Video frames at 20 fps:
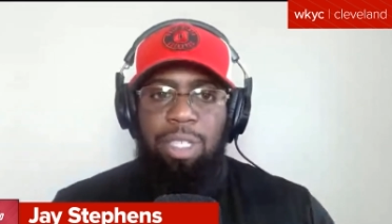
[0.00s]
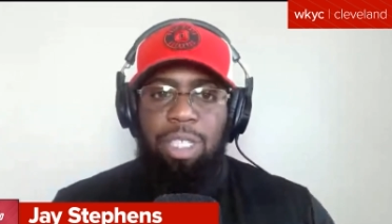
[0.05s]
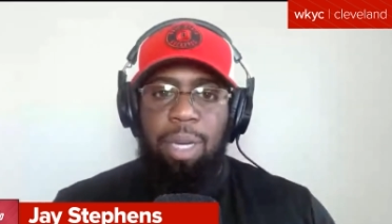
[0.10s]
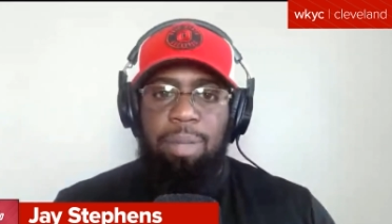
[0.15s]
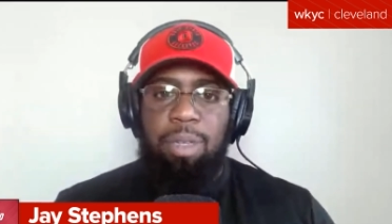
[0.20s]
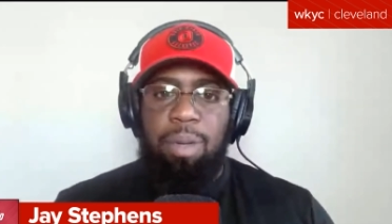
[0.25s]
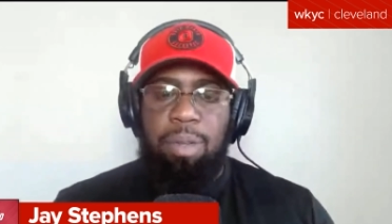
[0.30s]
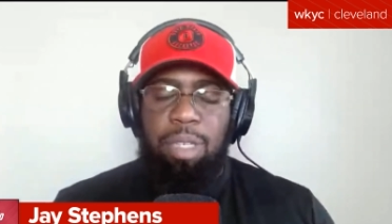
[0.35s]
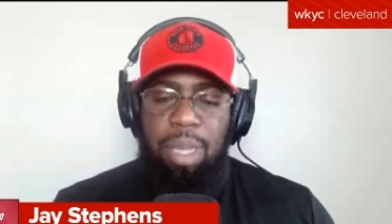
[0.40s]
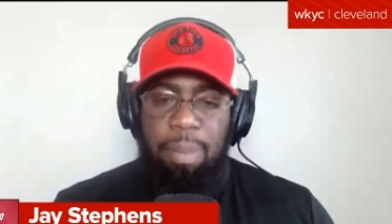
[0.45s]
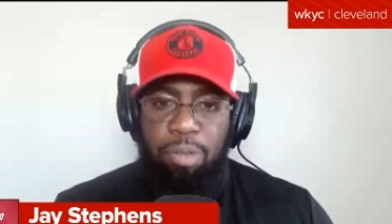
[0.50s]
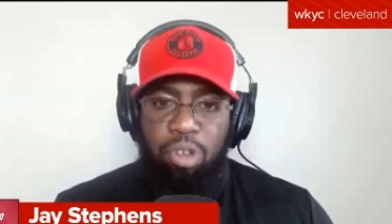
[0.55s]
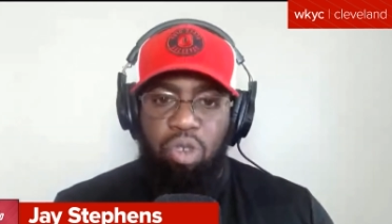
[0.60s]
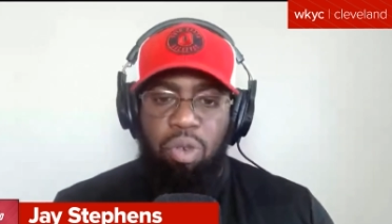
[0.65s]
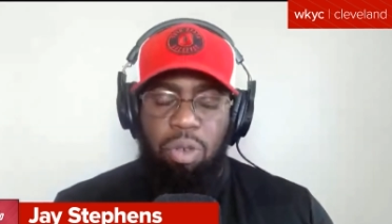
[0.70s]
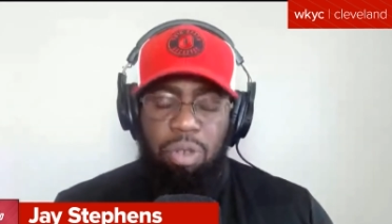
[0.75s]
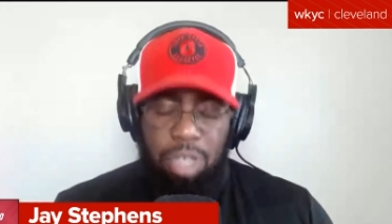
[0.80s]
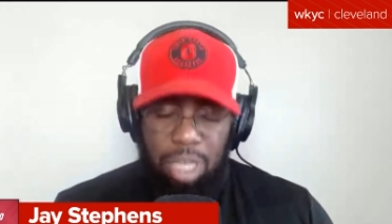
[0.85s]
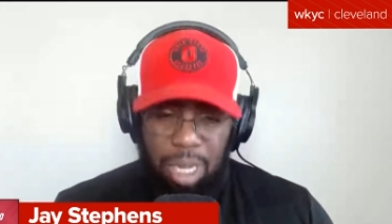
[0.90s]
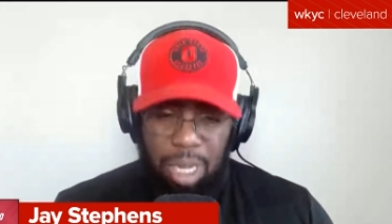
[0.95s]
So sub-
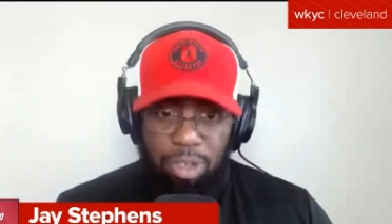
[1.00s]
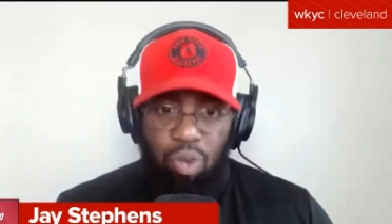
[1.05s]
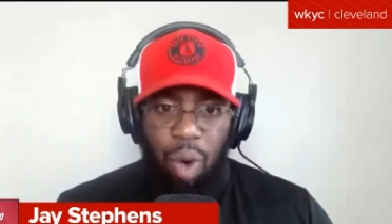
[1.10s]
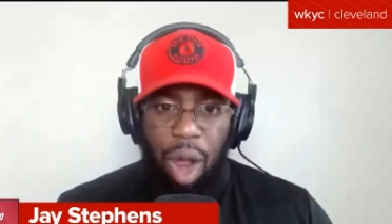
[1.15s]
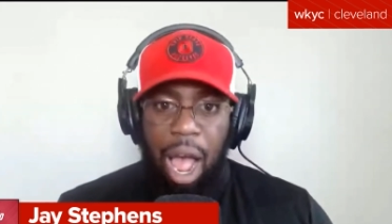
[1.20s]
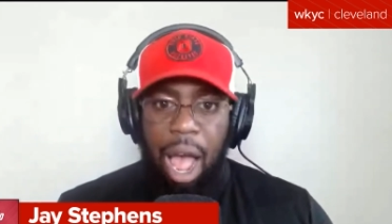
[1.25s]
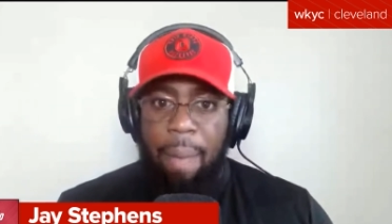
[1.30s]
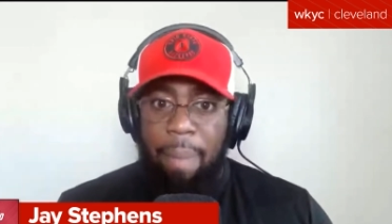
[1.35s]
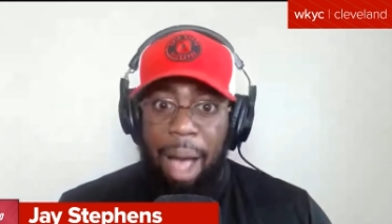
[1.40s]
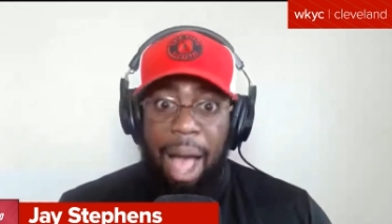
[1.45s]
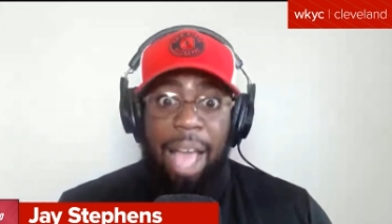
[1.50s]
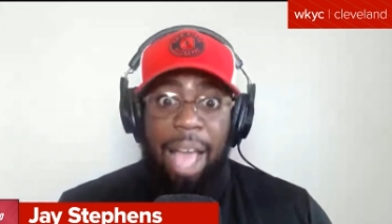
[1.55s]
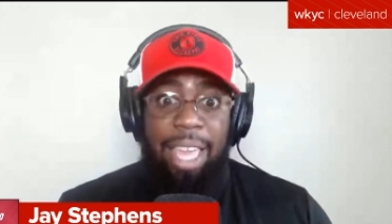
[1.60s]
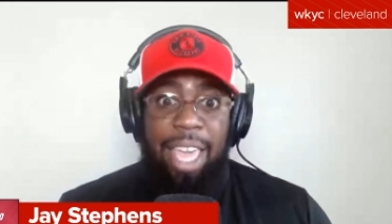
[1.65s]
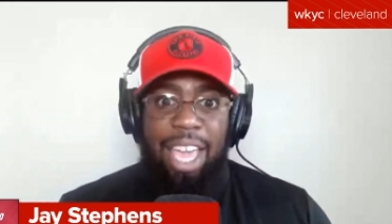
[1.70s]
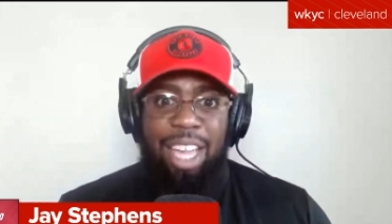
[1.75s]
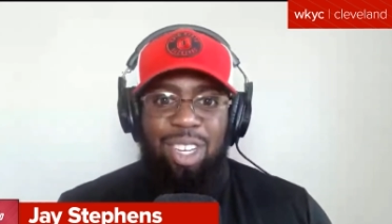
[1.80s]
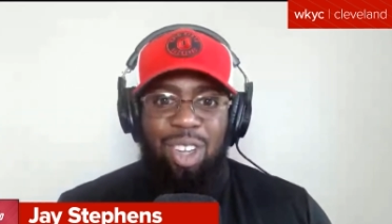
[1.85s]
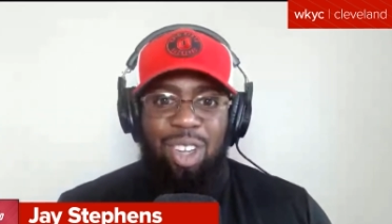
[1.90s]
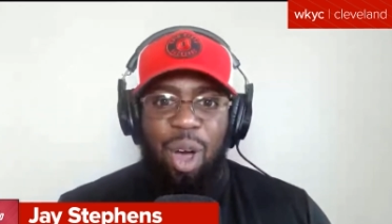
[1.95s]
subscribe. I
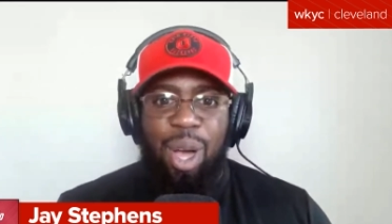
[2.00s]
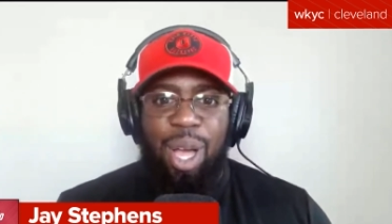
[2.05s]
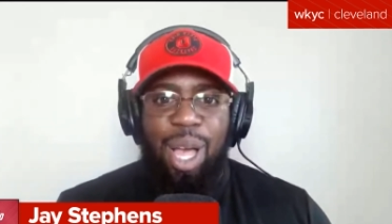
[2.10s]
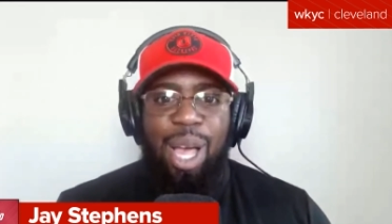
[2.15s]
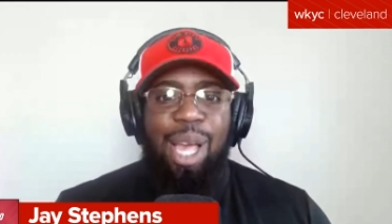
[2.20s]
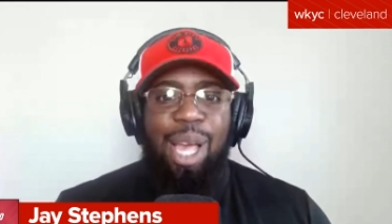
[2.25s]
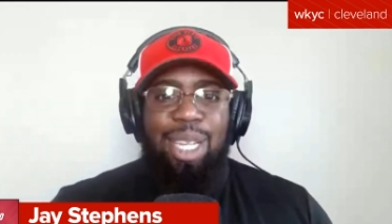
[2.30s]
can't talk.